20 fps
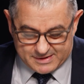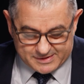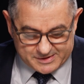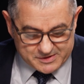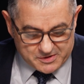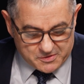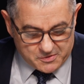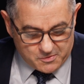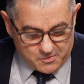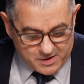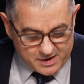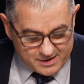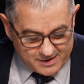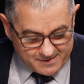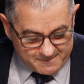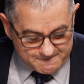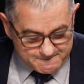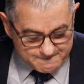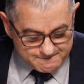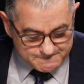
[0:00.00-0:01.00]

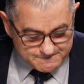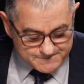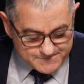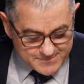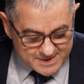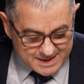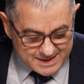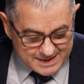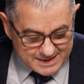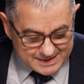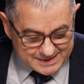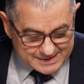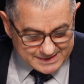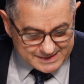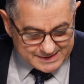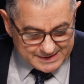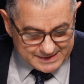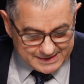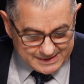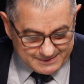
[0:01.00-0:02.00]
So
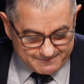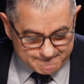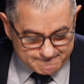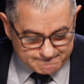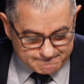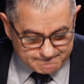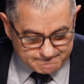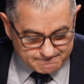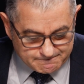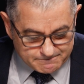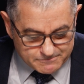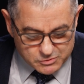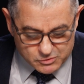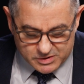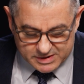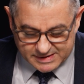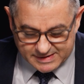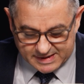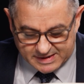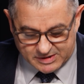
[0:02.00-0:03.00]
the
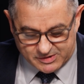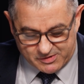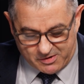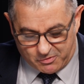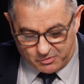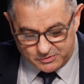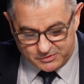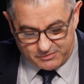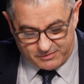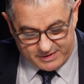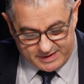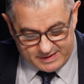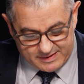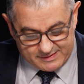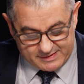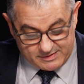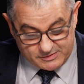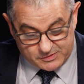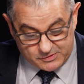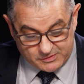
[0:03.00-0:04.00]
book is extraordinary.
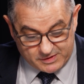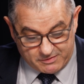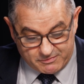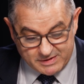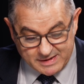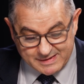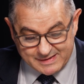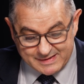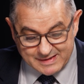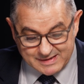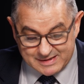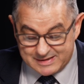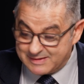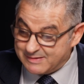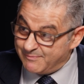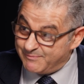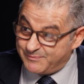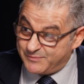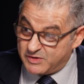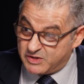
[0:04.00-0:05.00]
So there is this
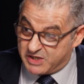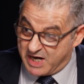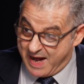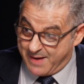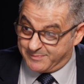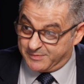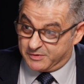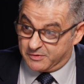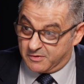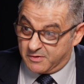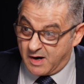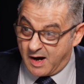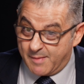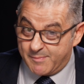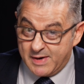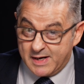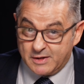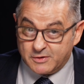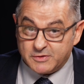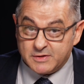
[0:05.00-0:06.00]
chapter
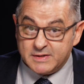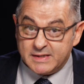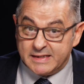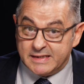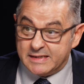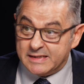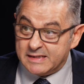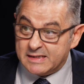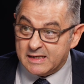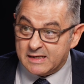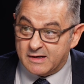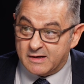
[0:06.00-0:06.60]
about the